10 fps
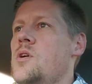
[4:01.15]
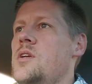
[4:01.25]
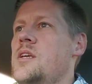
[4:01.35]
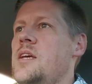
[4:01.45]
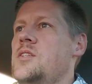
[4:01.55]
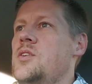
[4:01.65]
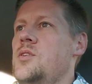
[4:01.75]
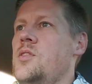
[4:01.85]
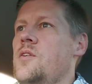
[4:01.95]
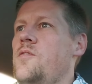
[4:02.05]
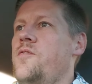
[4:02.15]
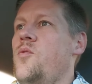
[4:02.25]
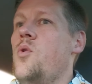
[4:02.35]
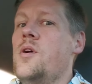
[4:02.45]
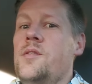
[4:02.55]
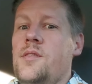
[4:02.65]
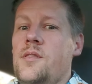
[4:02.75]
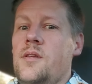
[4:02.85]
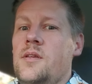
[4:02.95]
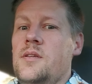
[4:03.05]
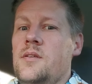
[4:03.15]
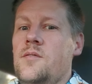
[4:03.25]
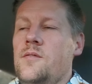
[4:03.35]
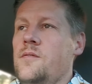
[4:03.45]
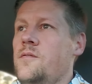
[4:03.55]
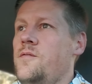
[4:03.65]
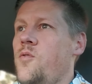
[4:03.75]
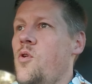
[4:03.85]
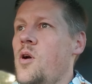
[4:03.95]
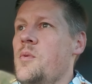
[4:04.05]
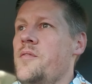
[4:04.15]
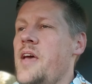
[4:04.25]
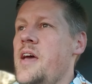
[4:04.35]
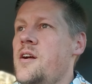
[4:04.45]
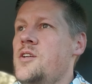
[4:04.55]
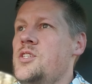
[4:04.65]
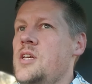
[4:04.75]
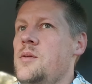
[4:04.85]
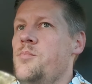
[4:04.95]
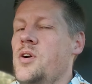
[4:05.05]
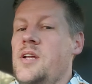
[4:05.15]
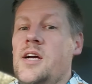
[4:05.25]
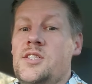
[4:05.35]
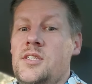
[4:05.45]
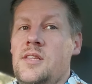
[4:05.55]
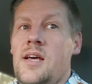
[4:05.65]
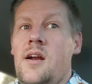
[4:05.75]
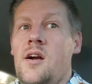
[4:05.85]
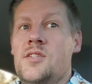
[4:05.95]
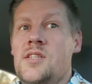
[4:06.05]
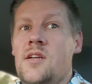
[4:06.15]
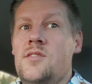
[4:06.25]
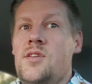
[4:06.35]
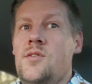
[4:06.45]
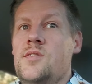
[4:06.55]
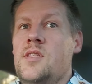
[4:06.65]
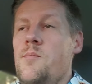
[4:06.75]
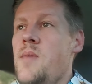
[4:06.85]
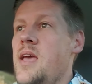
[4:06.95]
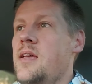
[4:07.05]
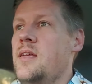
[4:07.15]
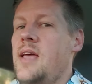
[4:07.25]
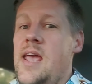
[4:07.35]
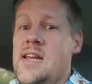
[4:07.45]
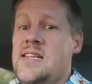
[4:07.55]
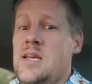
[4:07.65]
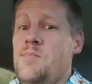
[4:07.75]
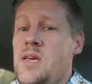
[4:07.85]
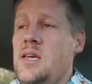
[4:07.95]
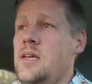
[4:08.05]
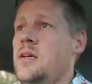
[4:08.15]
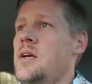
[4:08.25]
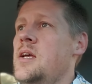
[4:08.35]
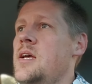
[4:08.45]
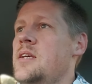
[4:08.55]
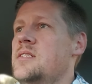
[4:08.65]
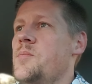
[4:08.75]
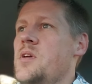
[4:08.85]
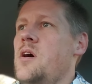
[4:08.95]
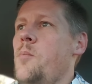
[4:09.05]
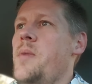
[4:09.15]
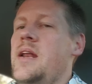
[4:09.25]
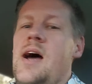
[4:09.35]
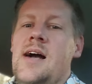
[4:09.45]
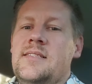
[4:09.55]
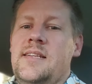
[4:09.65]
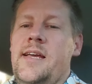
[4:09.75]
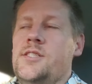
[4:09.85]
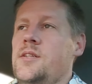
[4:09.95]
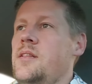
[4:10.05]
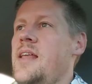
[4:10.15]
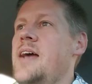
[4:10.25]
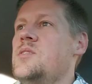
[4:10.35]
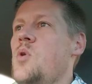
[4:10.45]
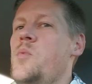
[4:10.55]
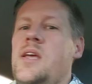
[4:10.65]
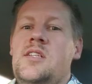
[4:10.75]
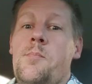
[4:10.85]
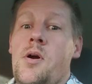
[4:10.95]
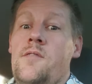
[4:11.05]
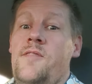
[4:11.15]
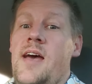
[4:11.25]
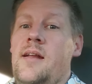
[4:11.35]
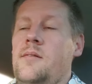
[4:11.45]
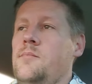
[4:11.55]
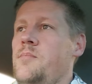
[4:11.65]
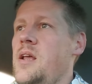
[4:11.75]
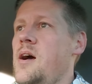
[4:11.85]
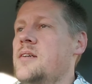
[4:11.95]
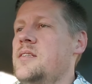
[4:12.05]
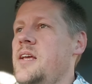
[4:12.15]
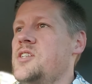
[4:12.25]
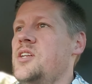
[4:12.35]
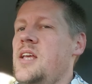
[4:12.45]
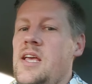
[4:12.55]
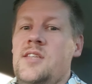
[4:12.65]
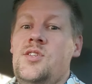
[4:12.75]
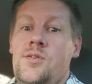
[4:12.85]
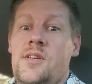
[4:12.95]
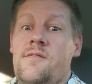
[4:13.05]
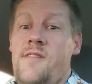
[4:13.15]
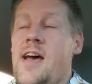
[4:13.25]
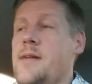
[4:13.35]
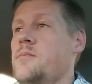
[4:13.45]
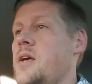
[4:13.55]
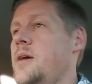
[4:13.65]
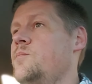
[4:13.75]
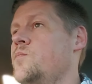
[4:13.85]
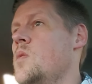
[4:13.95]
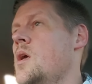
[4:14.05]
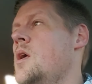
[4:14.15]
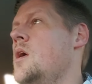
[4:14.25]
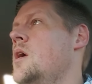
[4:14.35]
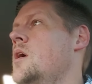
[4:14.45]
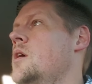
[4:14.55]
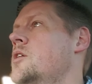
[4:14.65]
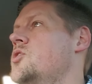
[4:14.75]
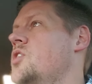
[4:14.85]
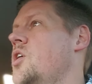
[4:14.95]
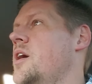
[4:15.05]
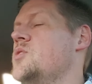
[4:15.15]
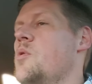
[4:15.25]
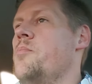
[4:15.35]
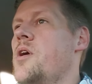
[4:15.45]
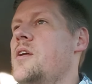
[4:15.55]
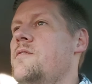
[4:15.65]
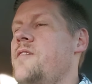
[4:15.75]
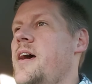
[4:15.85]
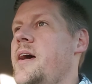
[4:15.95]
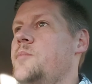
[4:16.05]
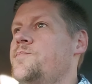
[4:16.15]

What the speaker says: to get to the fourth form of energy production that our cells use to make ATP, something called beta oxidation, and that's when we get to burn fat. Beta oxidation is using fat. Okay, so as we're burning fat,